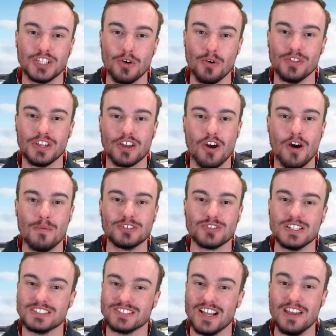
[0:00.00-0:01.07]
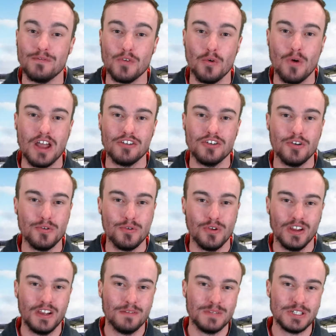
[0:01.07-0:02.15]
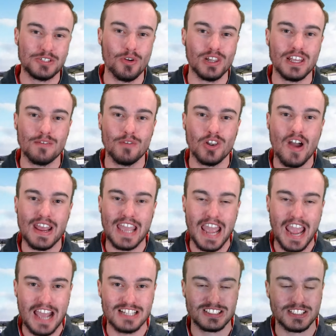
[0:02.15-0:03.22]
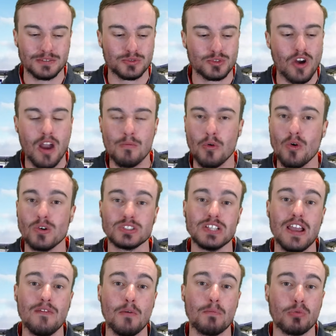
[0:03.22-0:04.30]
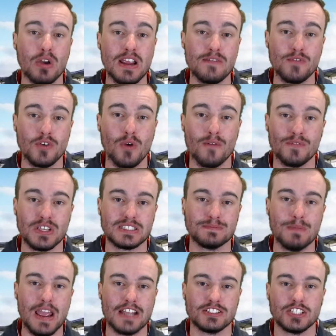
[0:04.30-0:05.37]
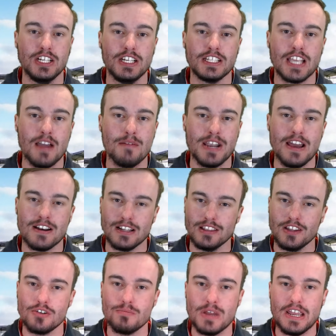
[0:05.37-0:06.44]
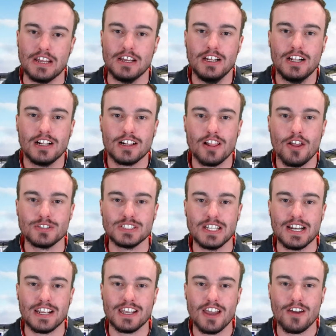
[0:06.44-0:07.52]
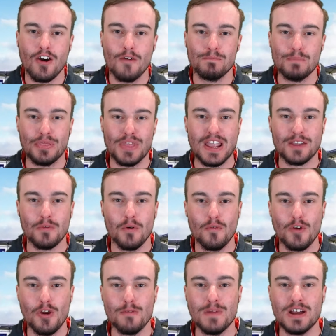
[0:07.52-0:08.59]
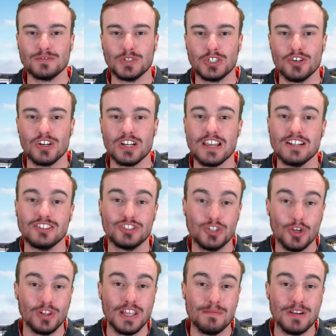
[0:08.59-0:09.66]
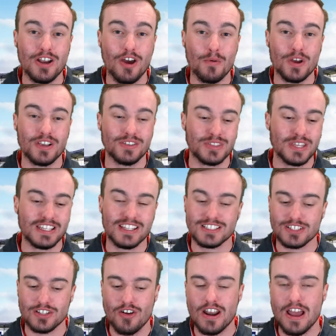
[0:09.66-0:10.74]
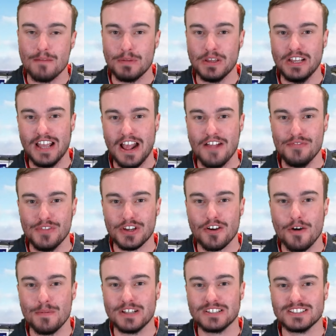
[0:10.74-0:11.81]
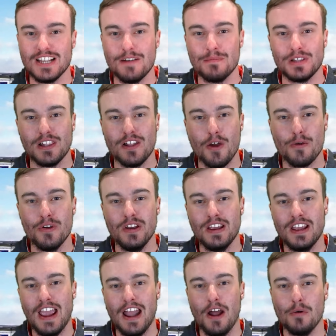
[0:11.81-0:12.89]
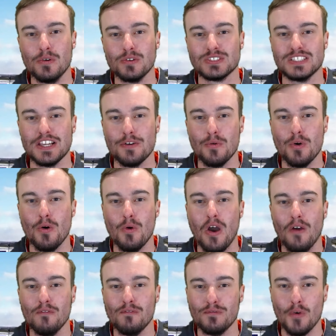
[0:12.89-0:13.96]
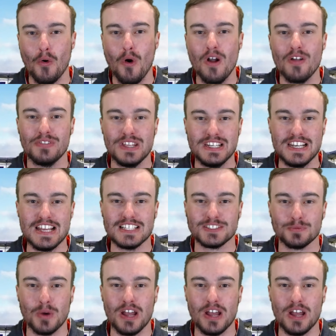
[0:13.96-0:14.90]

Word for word: doing the commentary, so if you are new, be sure to leave a like and subscribe. We'll also have a preview of this match coming out a little bit closer to kickoff. But thank you all very much for tuning in. Do let me know what you think of this lineup in the comments down below, and I will see you all for the next